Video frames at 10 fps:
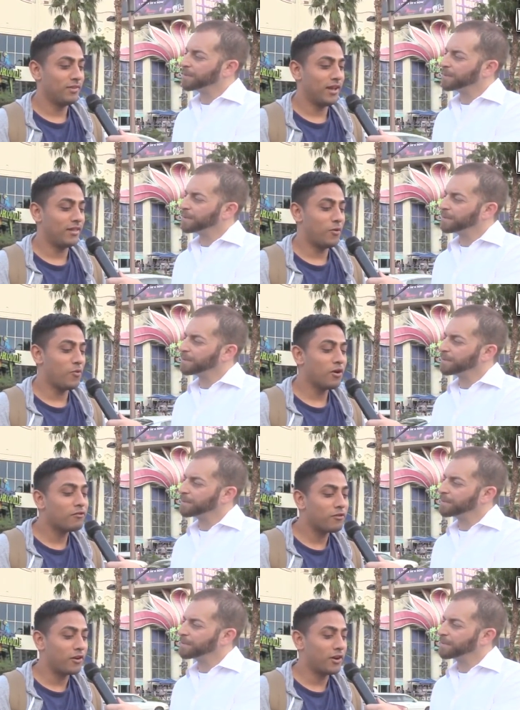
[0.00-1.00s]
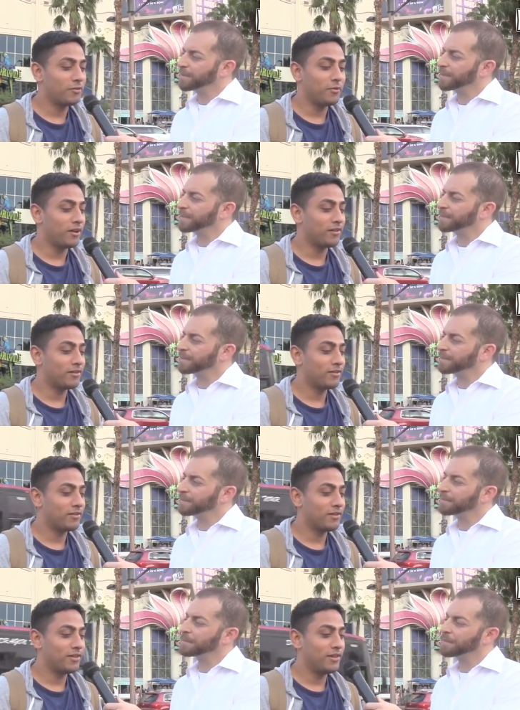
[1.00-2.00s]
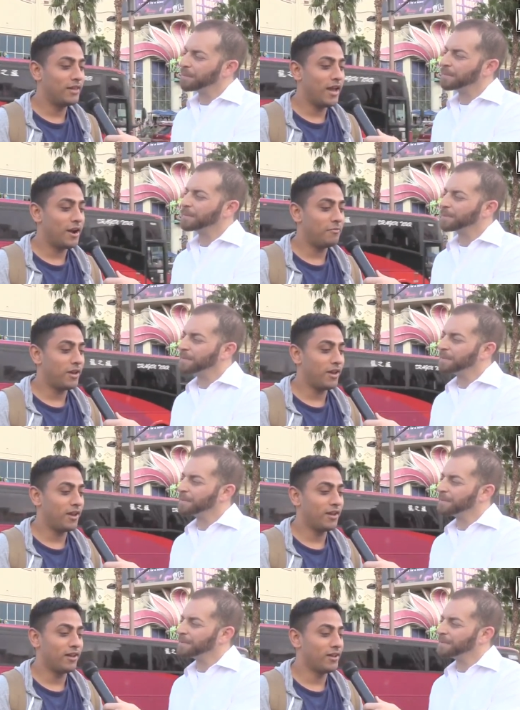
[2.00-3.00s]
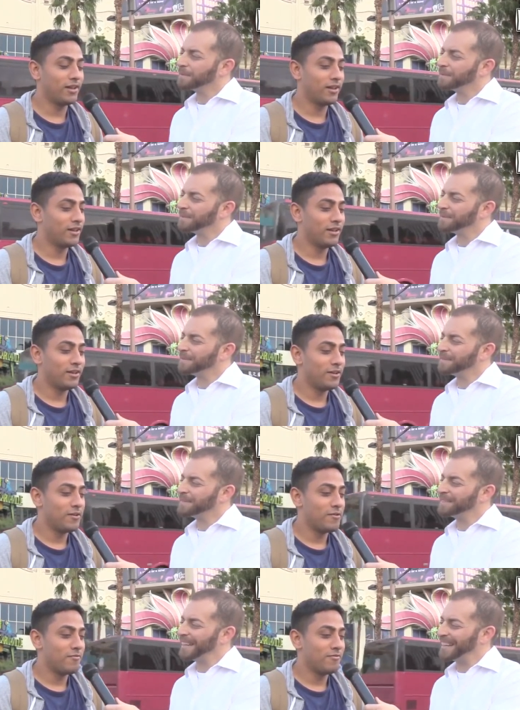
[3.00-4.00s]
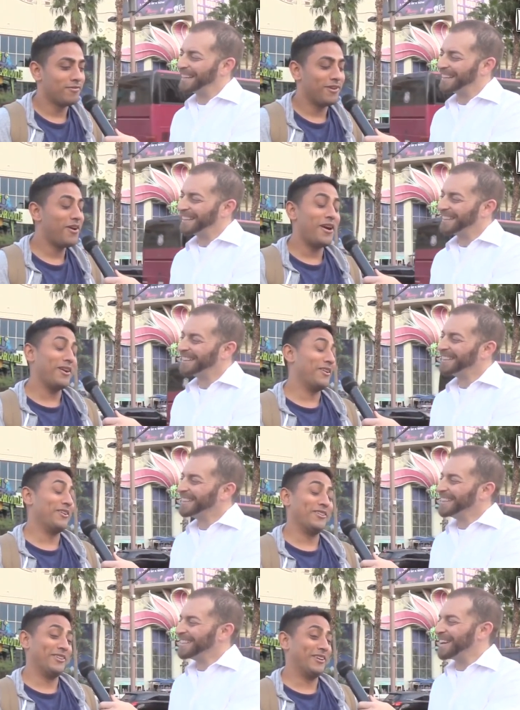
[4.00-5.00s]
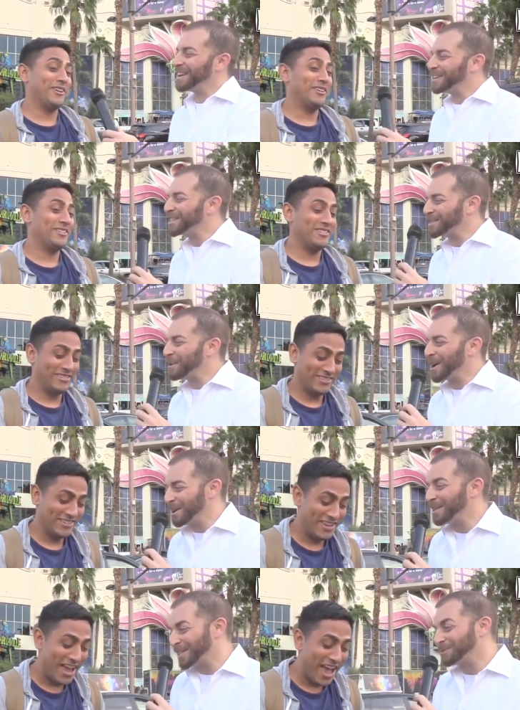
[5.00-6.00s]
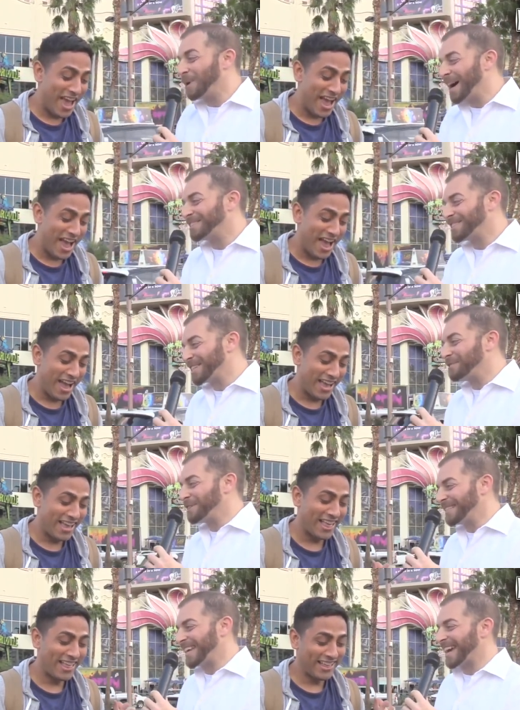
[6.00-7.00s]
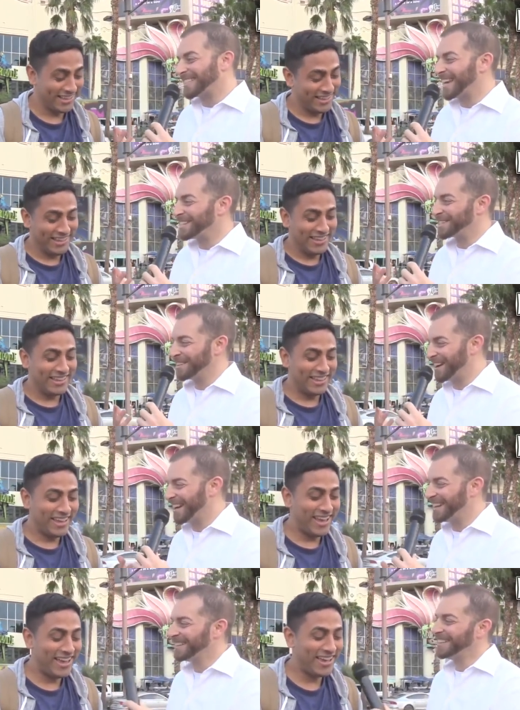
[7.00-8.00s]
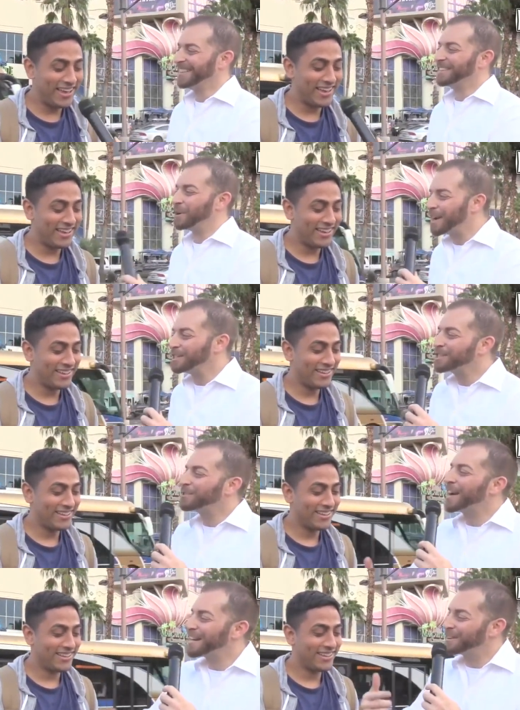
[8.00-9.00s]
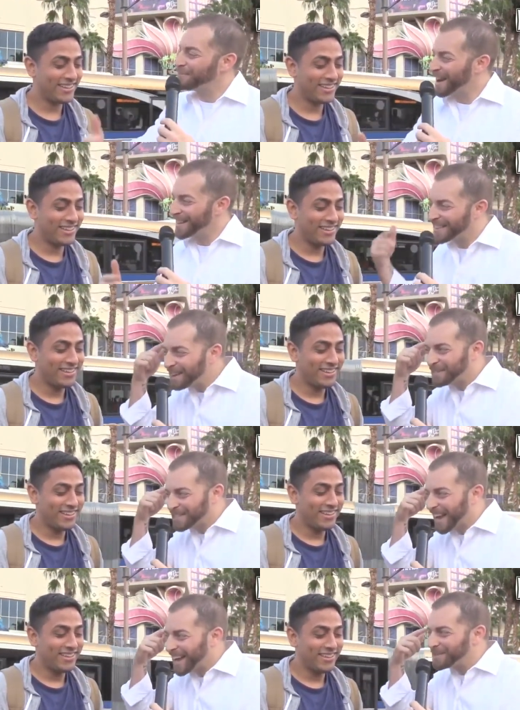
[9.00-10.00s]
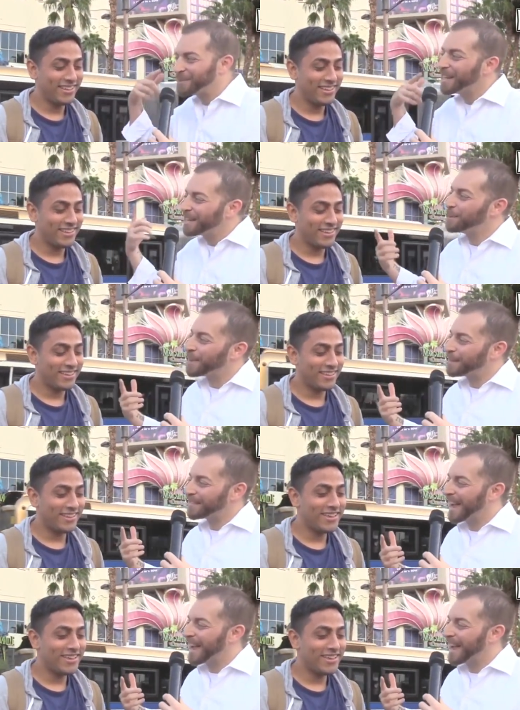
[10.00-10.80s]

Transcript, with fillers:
Speaker 1: like they work for it, but they are making Oh, I don't know. Like,
Speaker 2: You're just well, you just walked yourself into taxation, right? Yeah, yeah. Try, just try to define theft because I had you thinking about